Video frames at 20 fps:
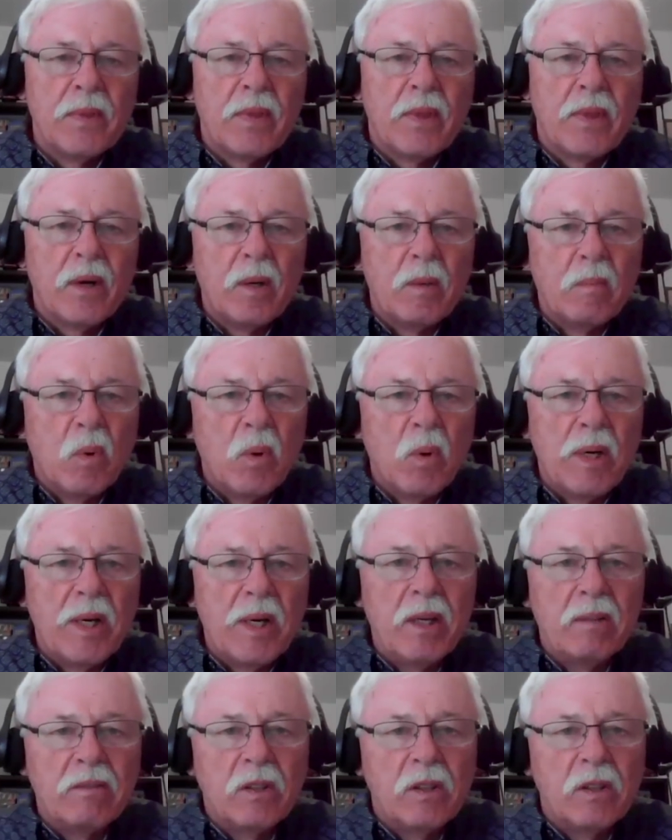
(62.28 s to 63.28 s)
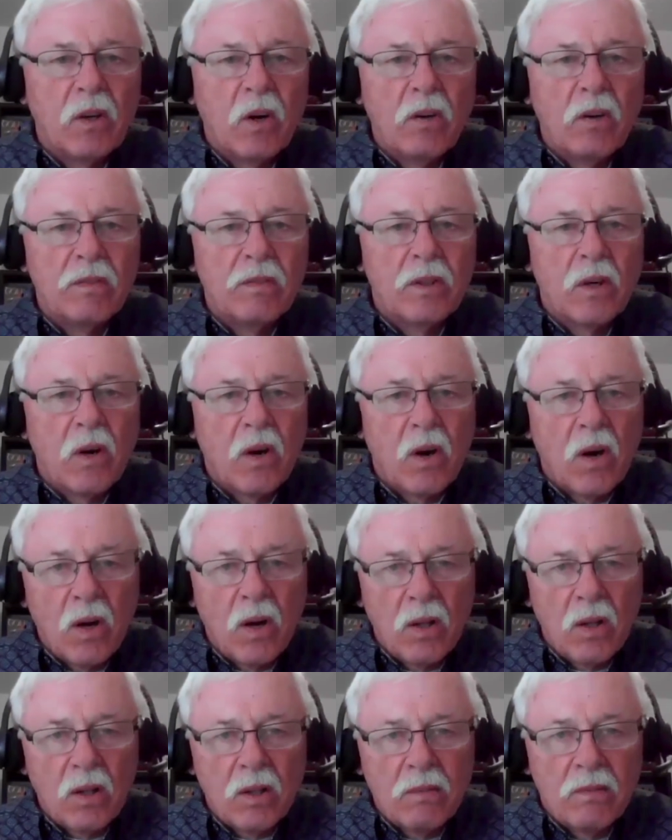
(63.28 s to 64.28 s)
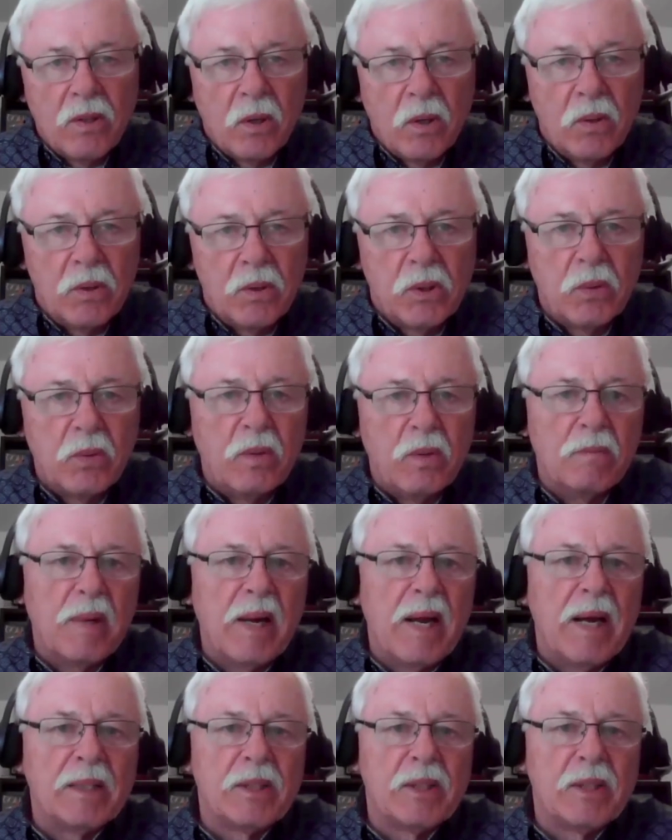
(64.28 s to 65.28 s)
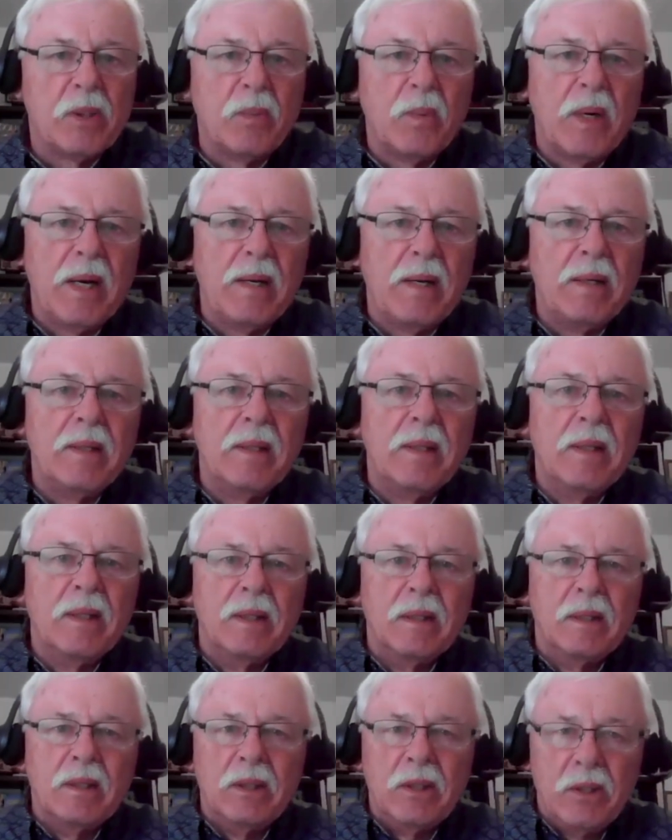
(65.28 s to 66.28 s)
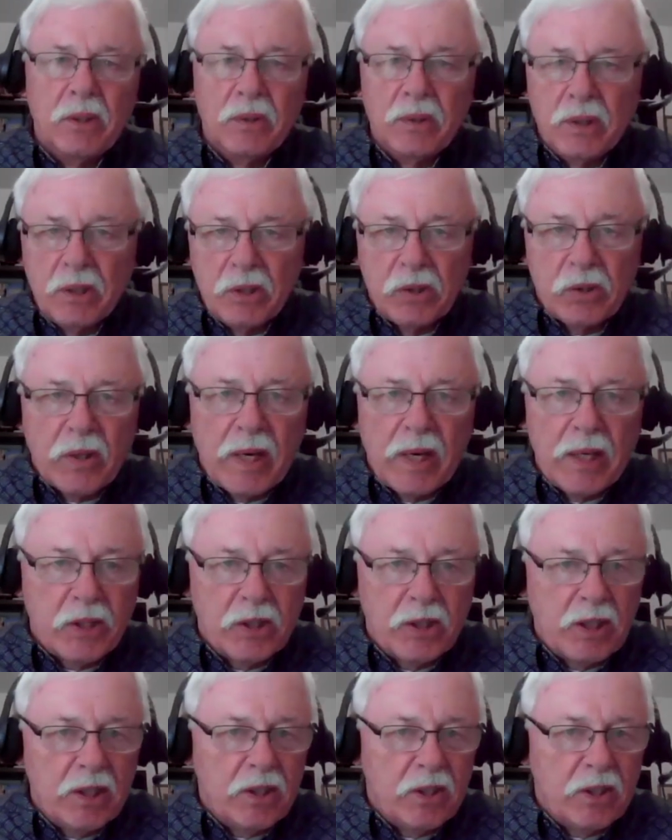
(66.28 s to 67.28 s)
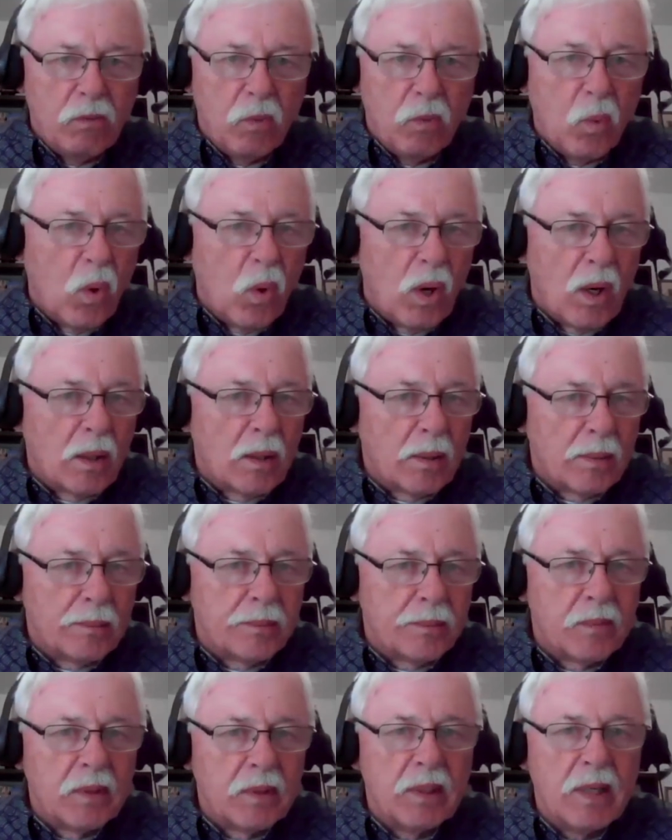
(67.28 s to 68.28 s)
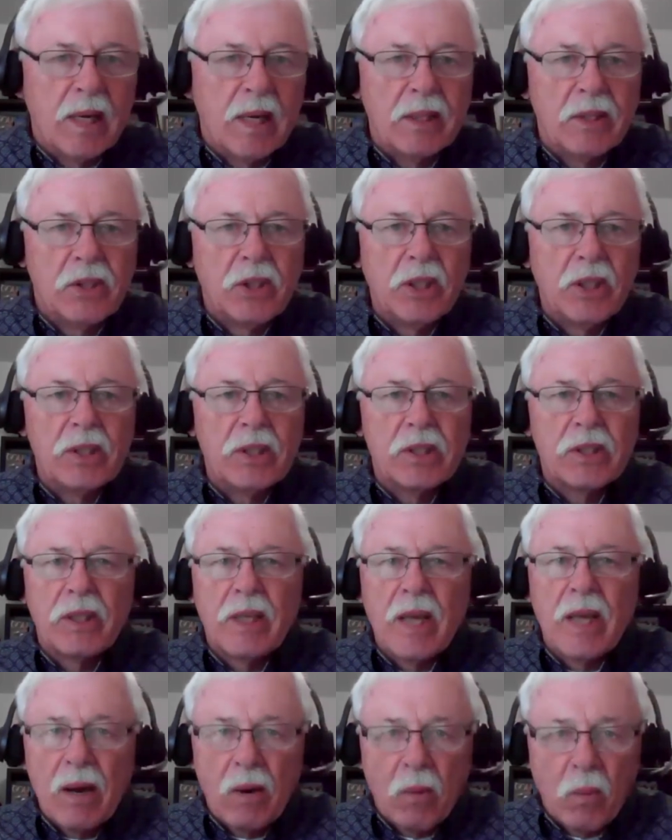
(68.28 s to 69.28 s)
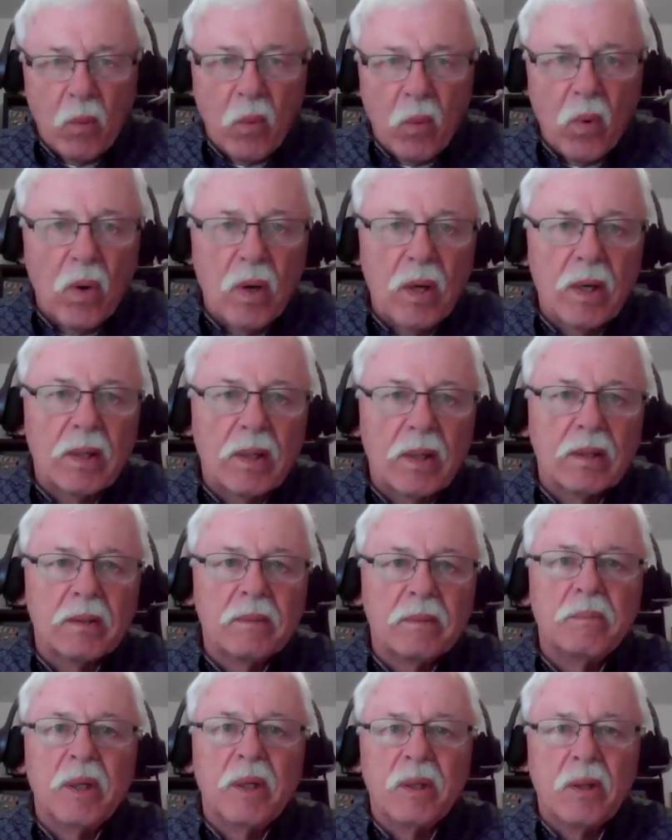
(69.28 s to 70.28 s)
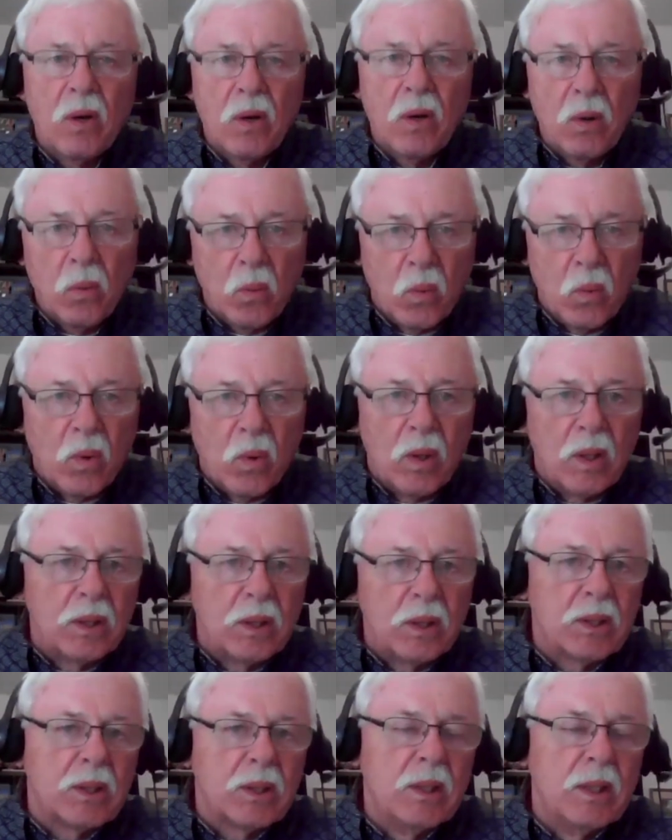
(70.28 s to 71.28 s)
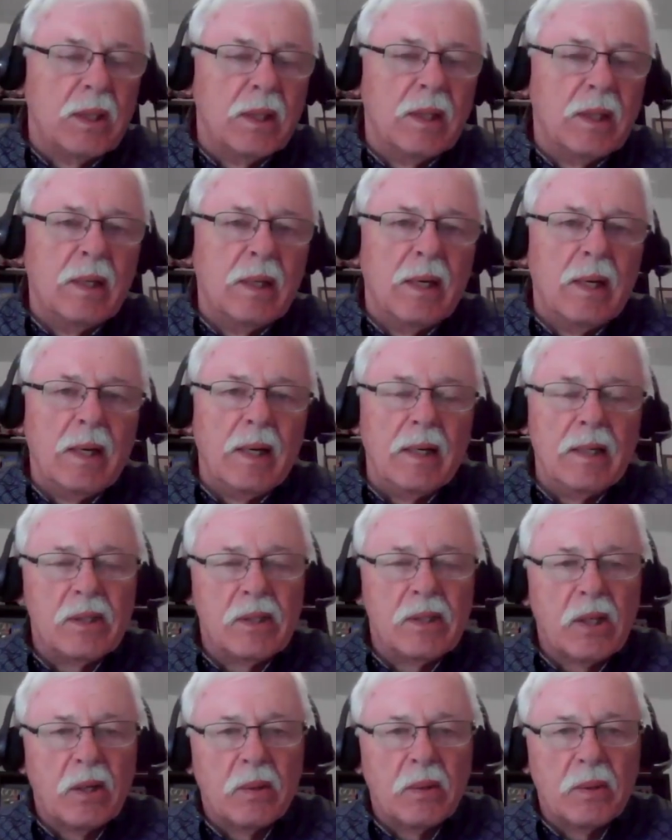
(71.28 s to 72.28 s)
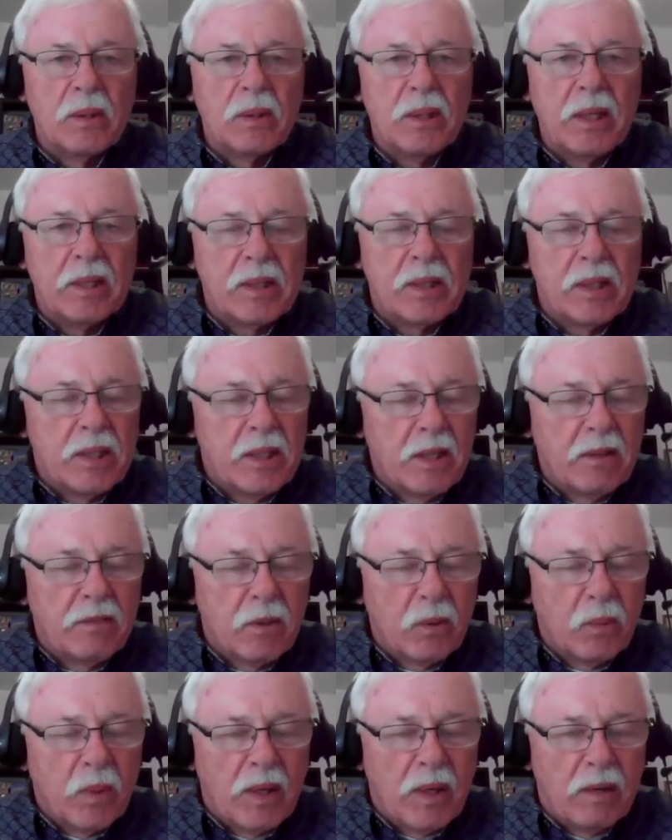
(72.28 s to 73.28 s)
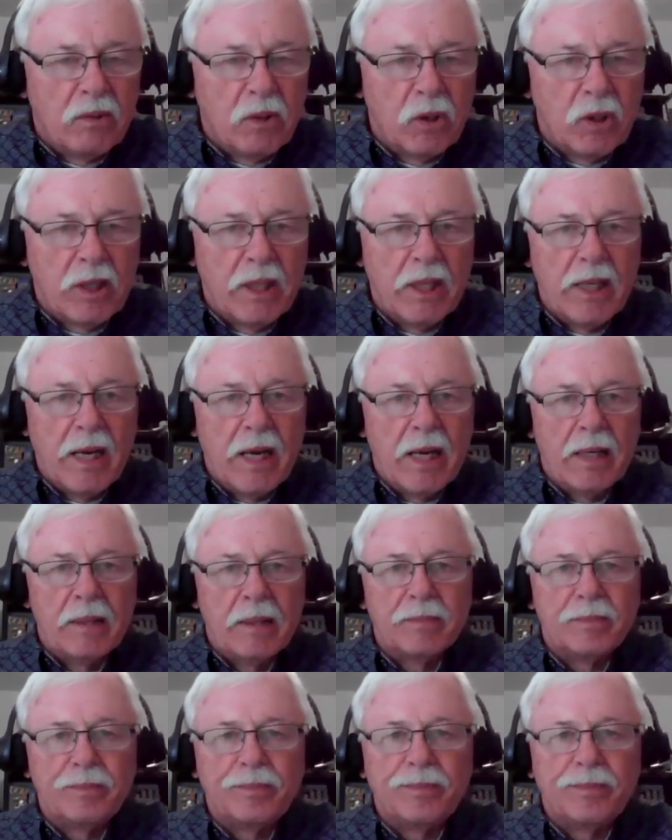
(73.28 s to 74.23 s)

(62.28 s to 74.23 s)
over all of those who have passed away through the tragedies of war, not just that war, but all wars. And so it's a different way of looking at it.